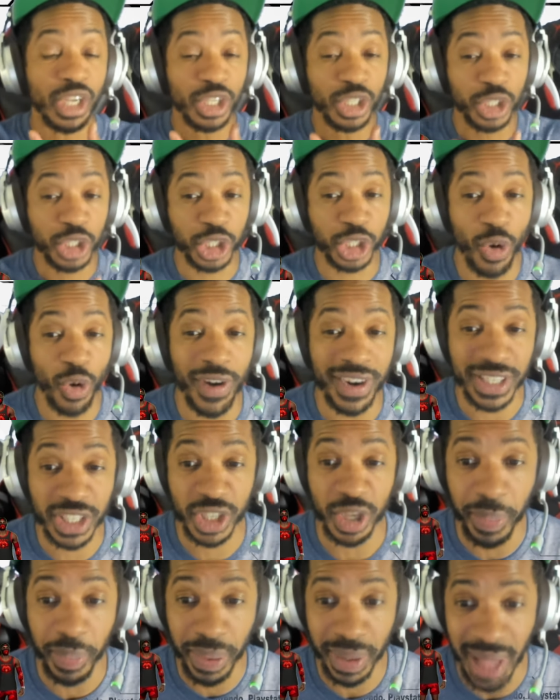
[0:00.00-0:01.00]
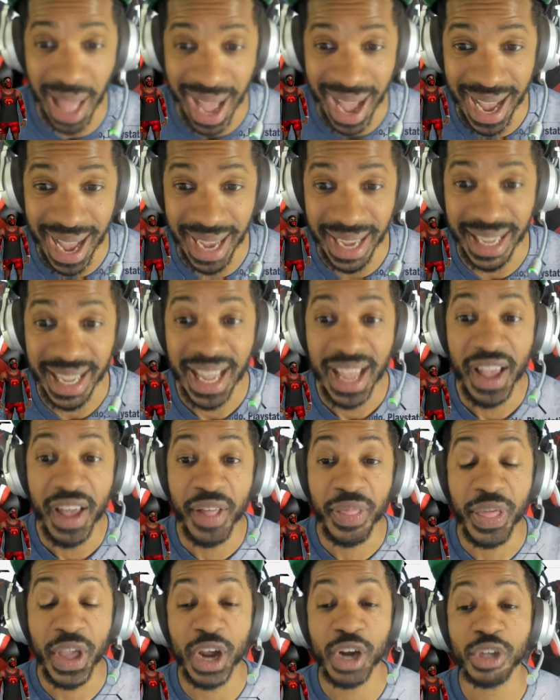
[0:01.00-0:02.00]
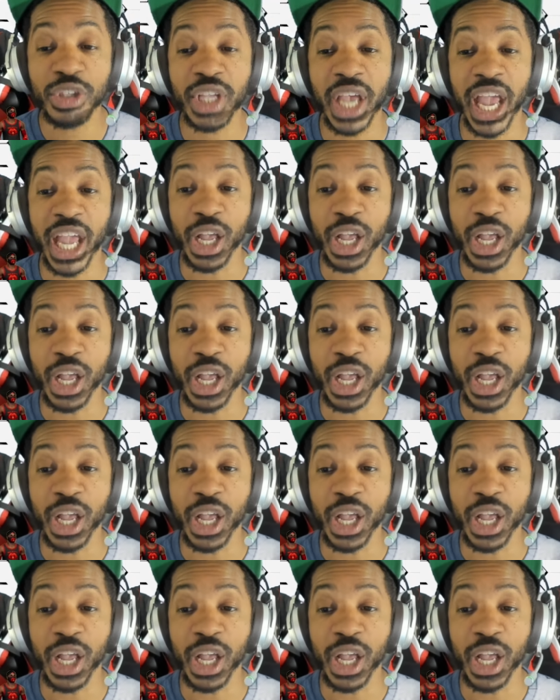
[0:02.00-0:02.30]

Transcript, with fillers: short supply, there's a